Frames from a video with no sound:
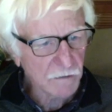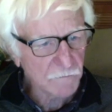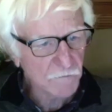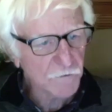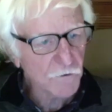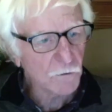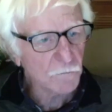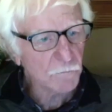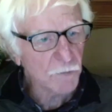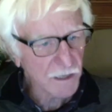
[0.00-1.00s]

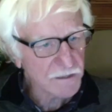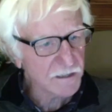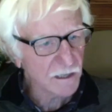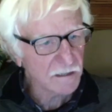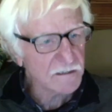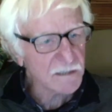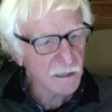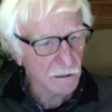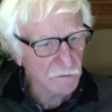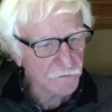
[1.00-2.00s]
from Palestine
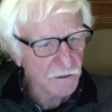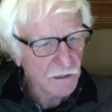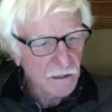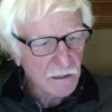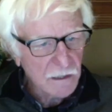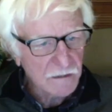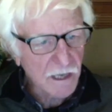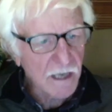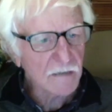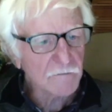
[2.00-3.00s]
itself,
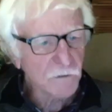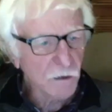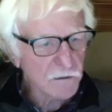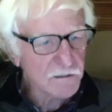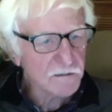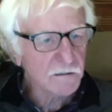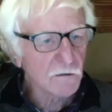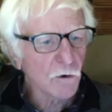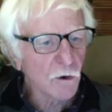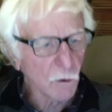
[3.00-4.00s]
they have lost the
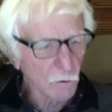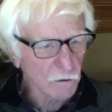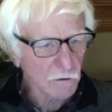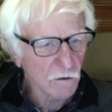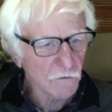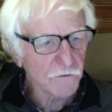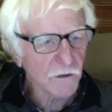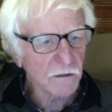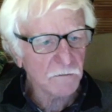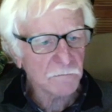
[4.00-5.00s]
role of
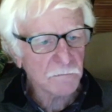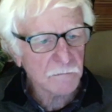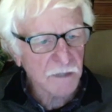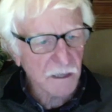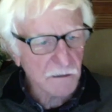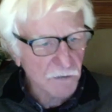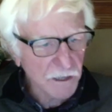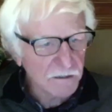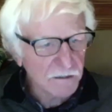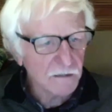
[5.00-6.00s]

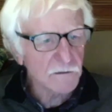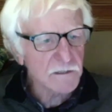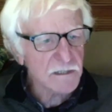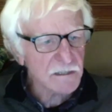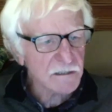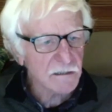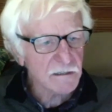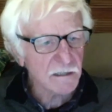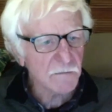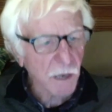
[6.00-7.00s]
directing
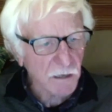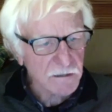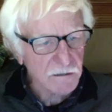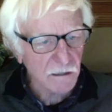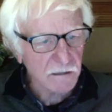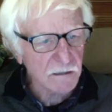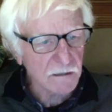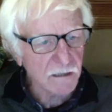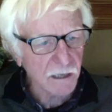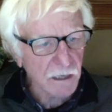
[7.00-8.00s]
resistance in Palestine that
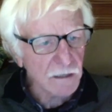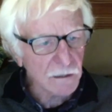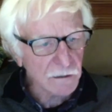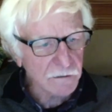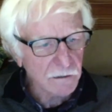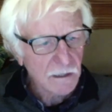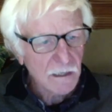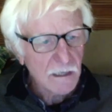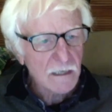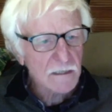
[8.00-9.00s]
they held
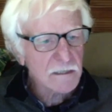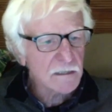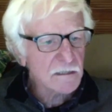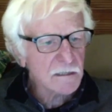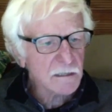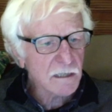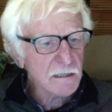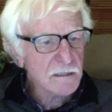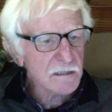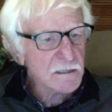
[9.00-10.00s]
since
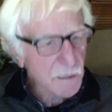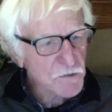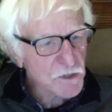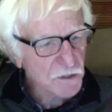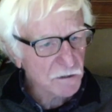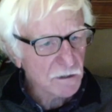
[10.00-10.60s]
its inception.